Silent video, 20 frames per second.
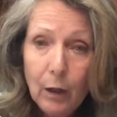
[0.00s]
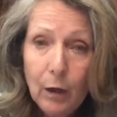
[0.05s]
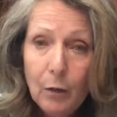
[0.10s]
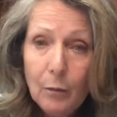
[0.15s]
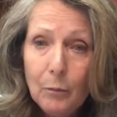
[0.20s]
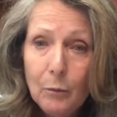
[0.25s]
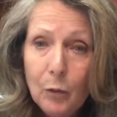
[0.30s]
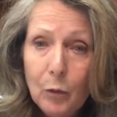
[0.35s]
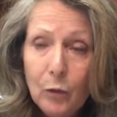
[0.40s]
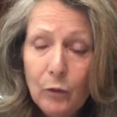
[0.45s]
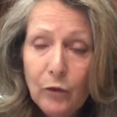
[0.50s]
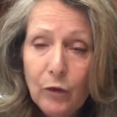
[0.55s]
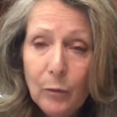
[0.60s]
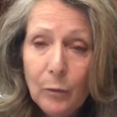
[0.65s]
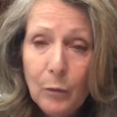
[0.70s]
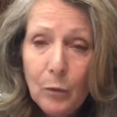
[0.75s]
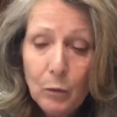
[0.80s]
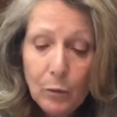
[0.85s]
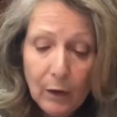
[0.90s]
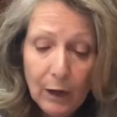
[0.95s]
move
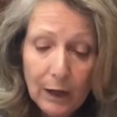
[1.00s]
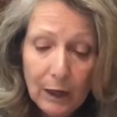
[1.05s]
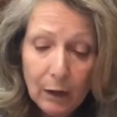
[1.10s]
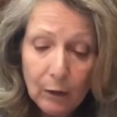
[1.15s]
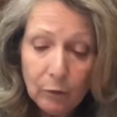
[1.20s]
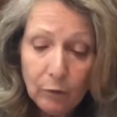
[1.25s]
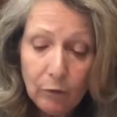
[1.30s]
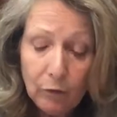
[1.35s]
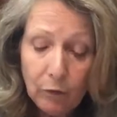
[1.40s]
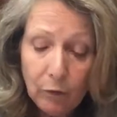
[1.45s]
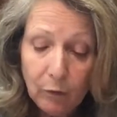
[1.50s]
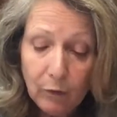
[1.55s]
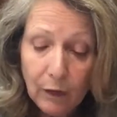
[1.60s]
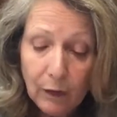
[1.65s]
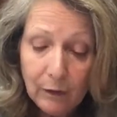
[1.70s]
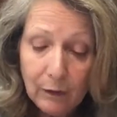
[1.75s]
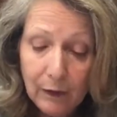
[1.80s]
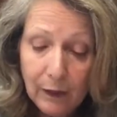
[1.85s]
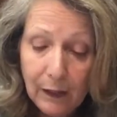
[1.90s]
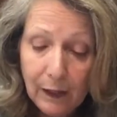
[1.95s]
them around so
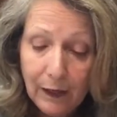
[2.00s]
that they